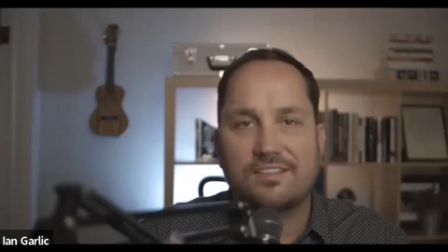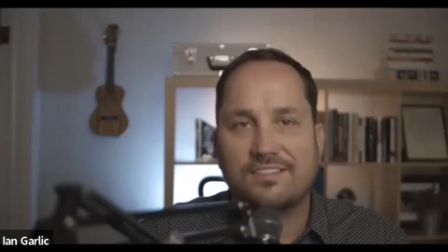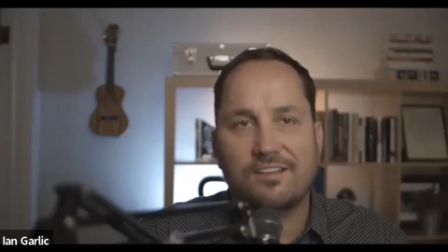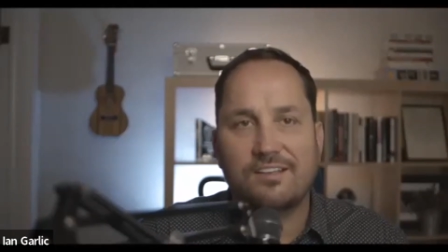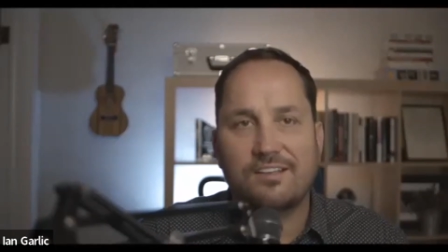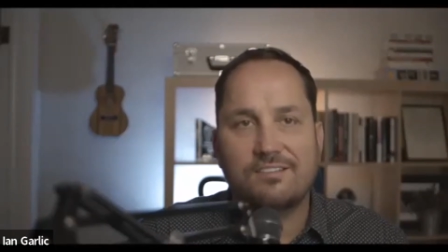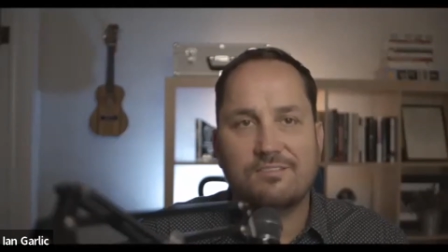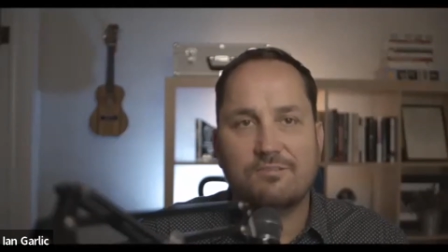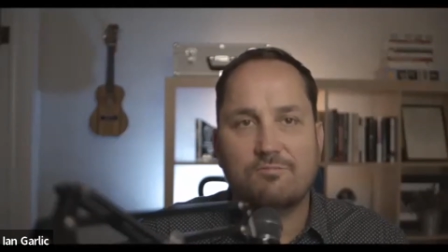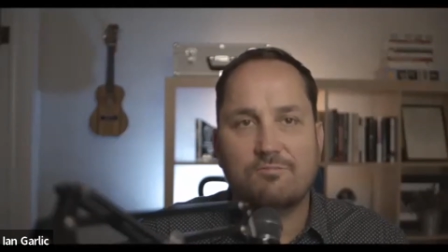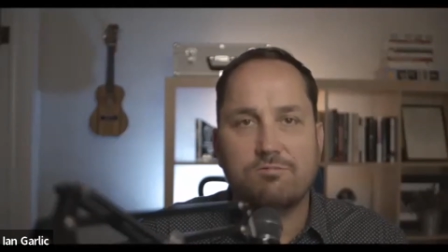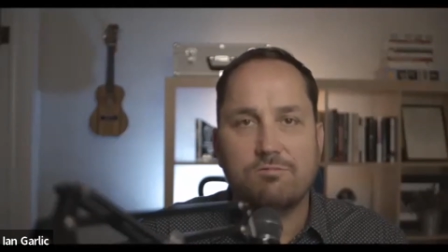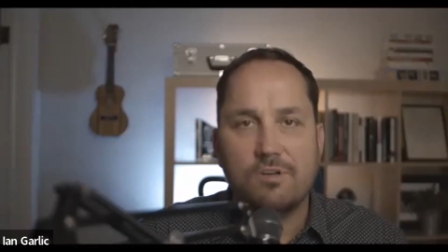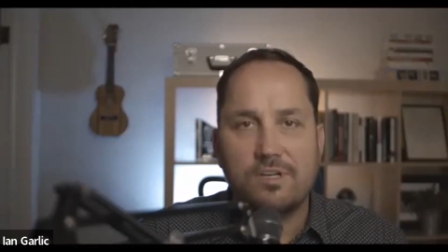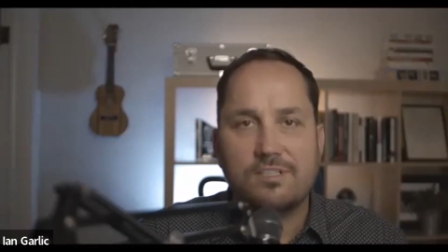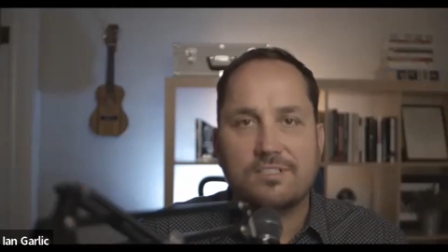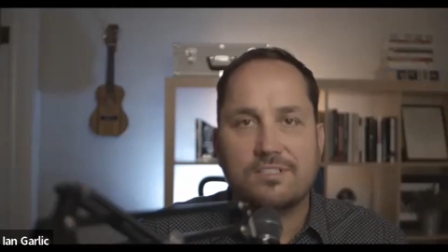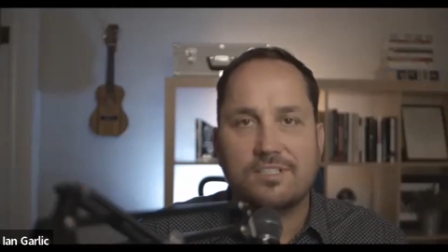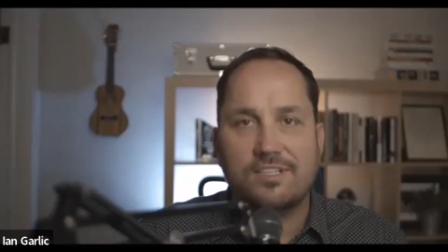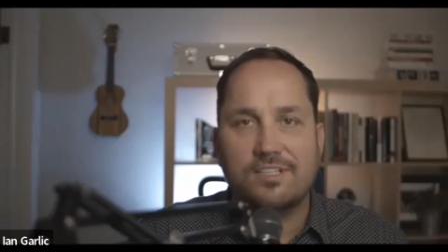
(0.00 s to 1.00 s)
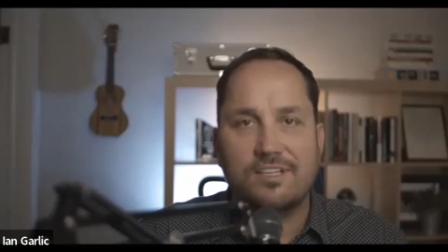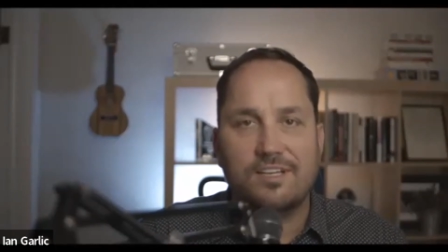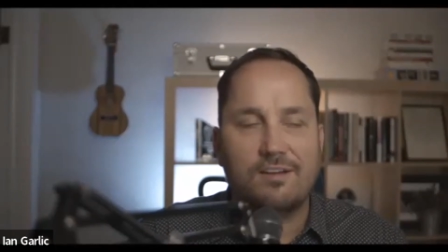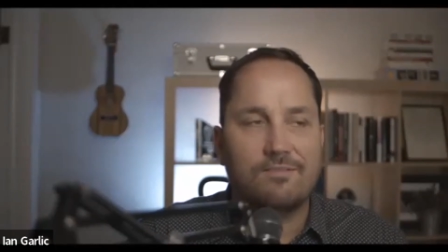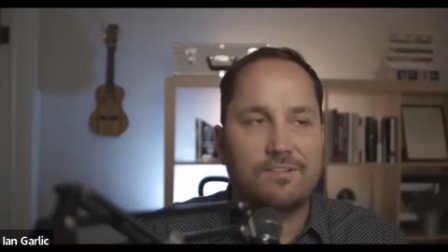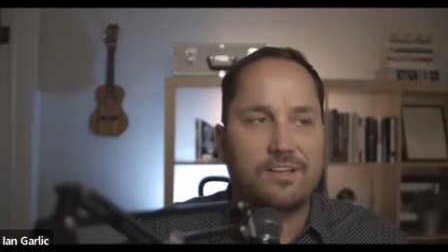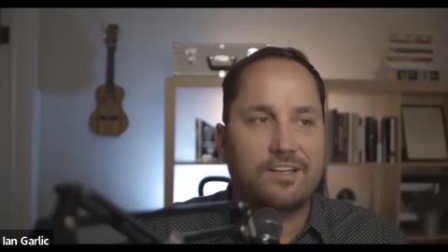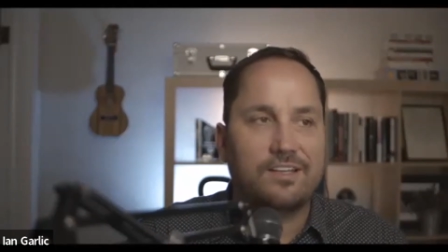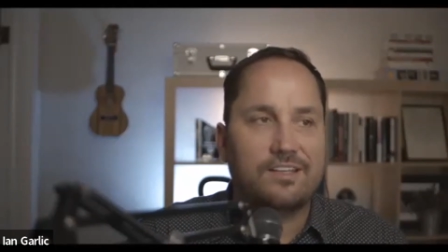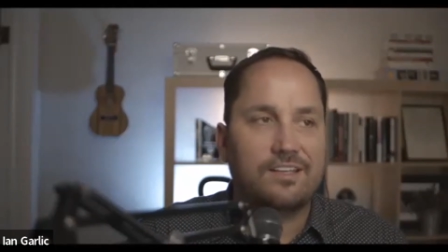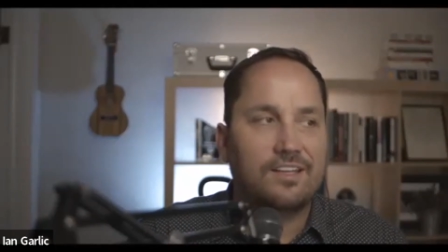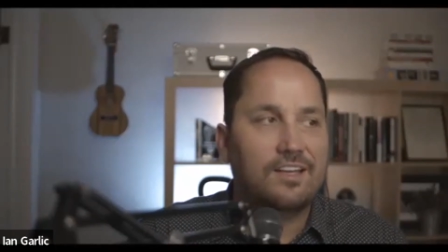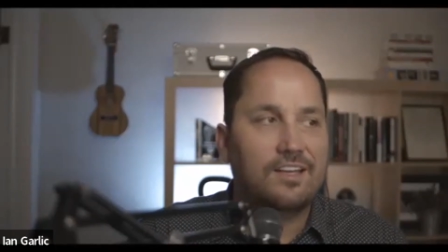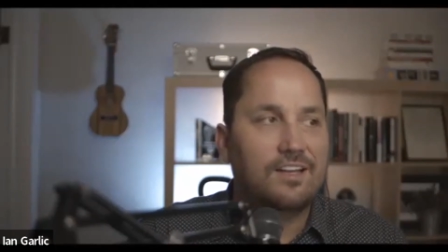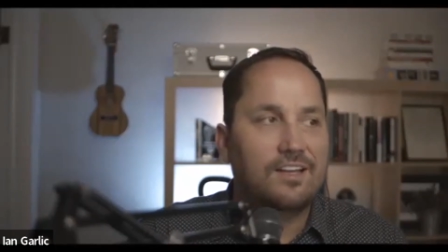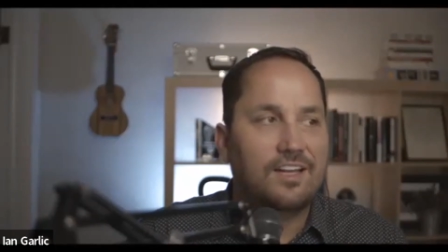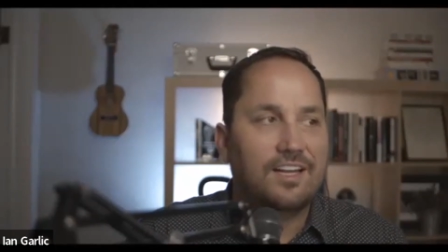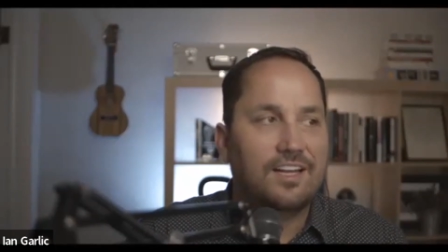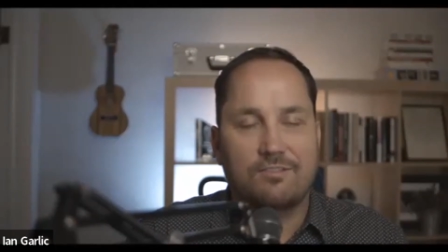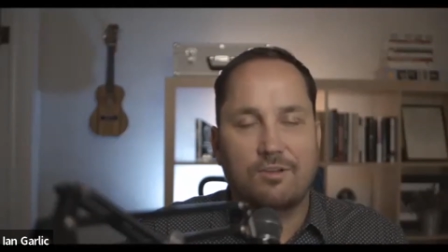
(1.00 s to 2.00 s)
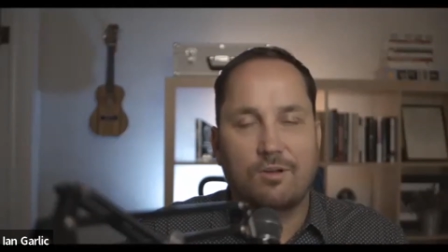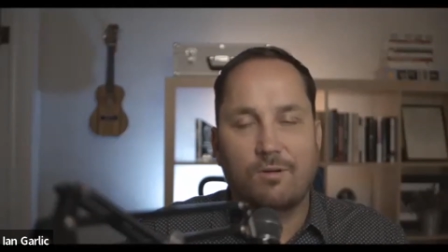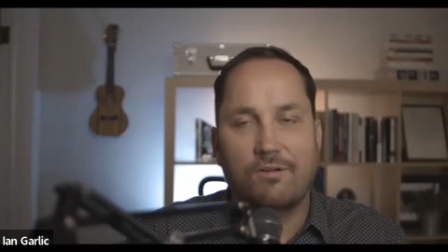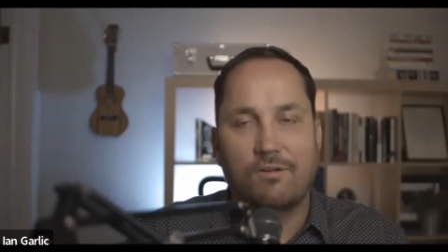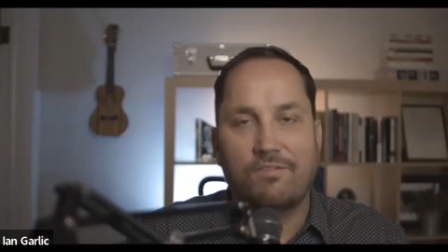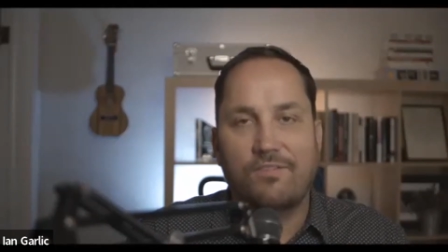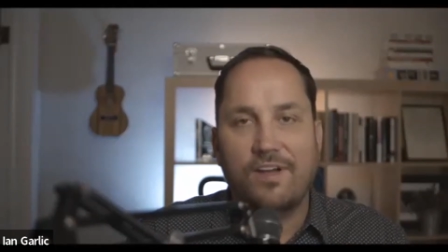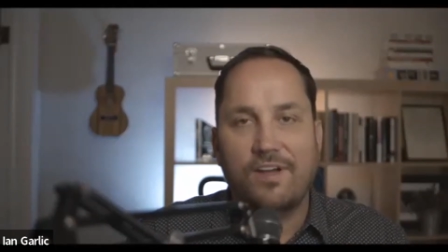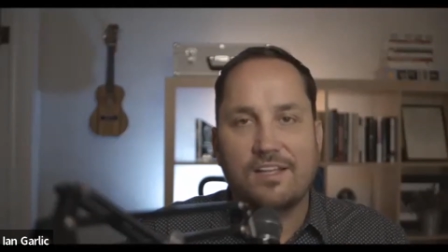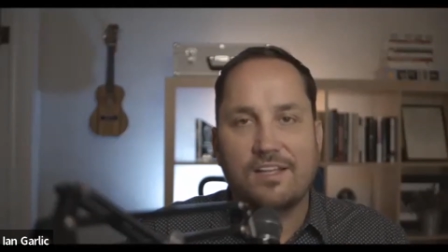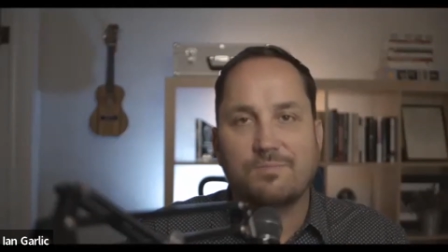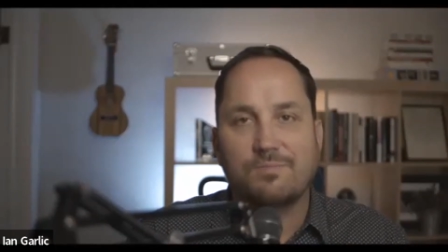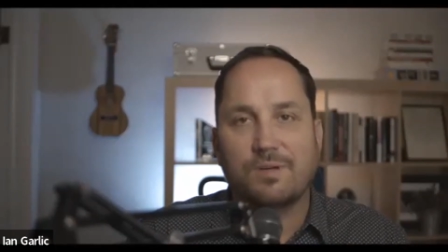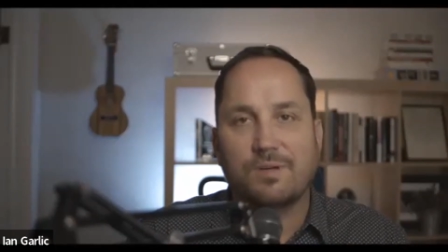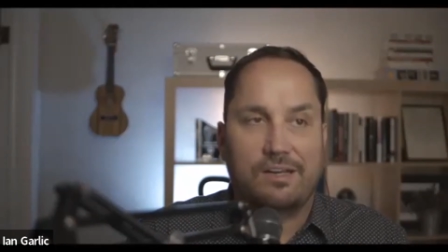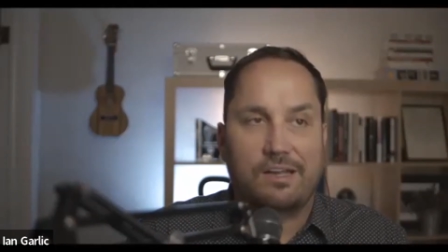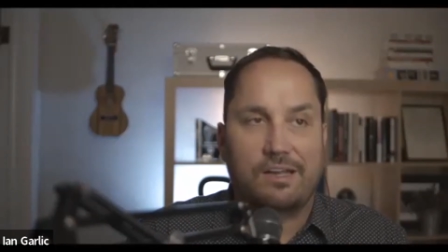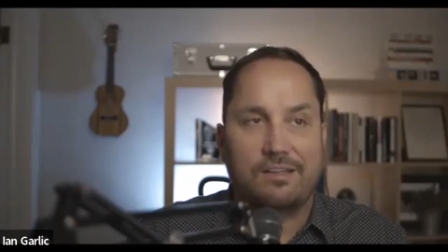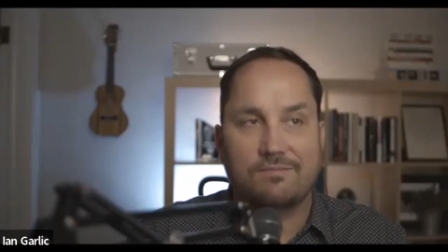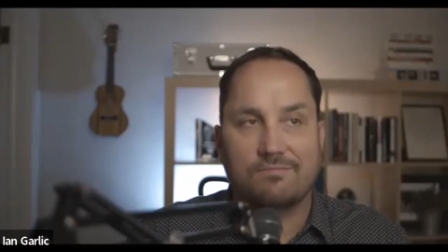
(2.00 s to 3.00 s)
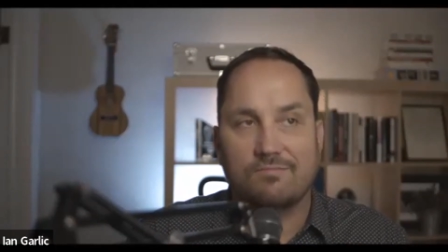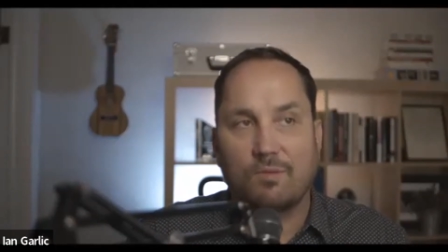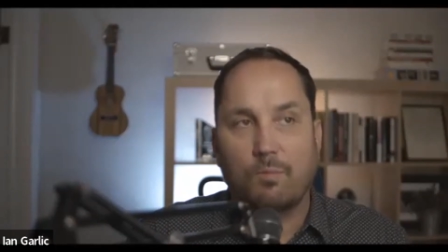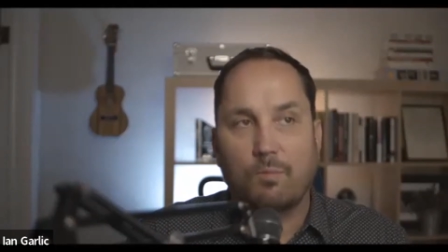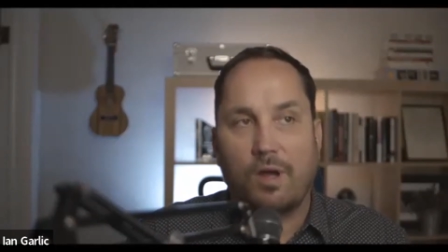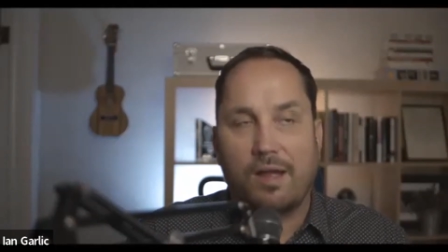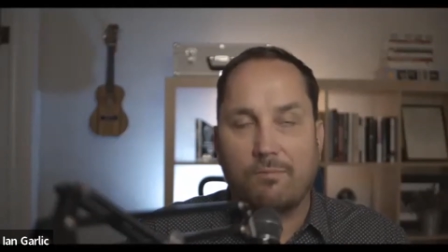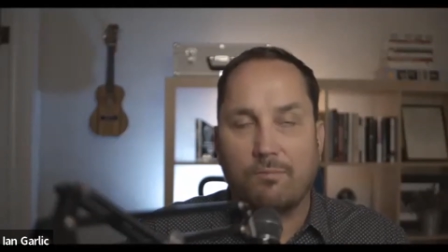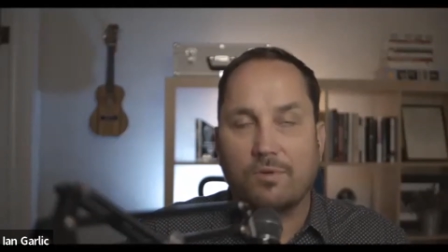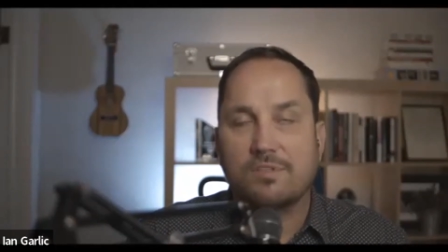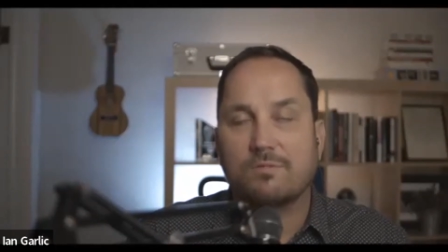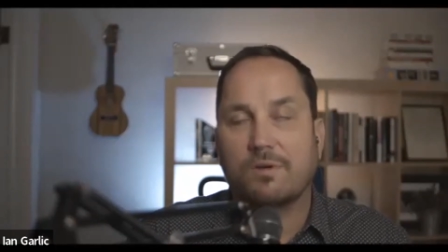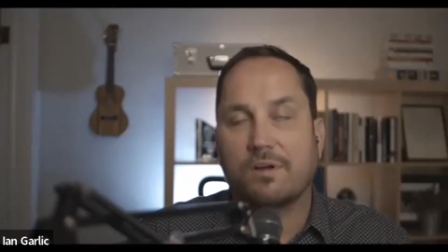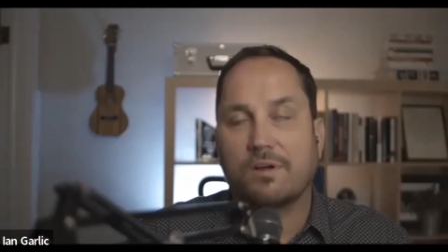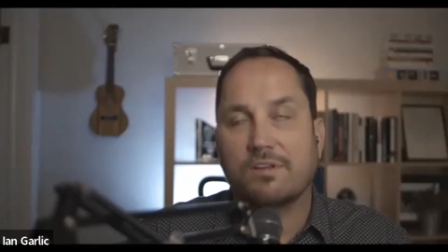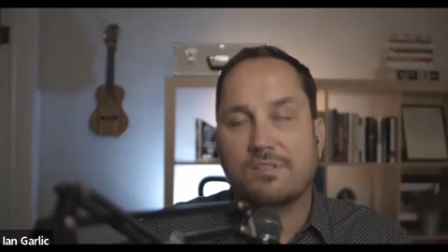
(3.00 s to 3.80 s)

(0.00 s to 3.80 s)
That's crazy. I'm like, no offense, but I once in a while